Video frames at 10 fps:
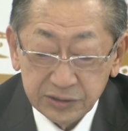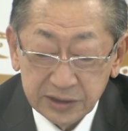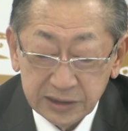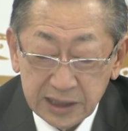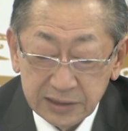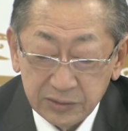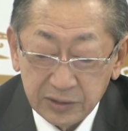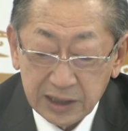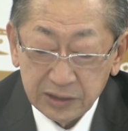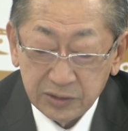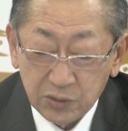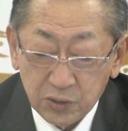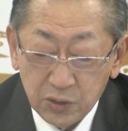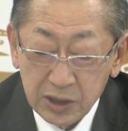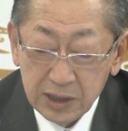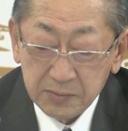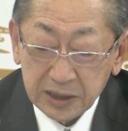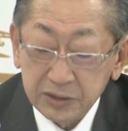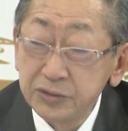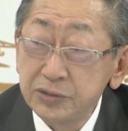JR Kyushu has
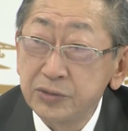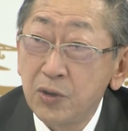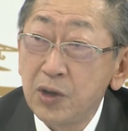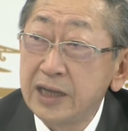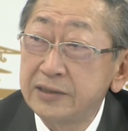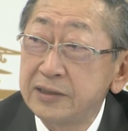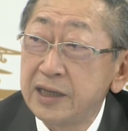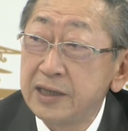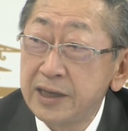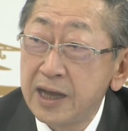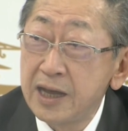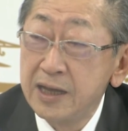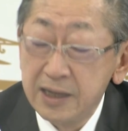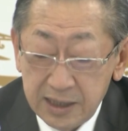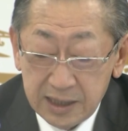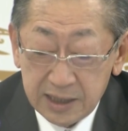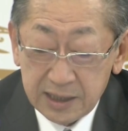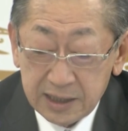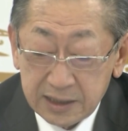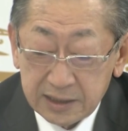officially announced the opening date of the West
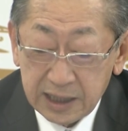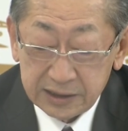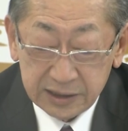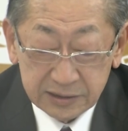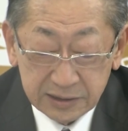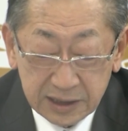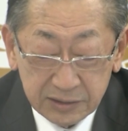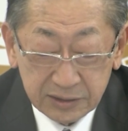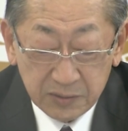Kyushu Shinkansen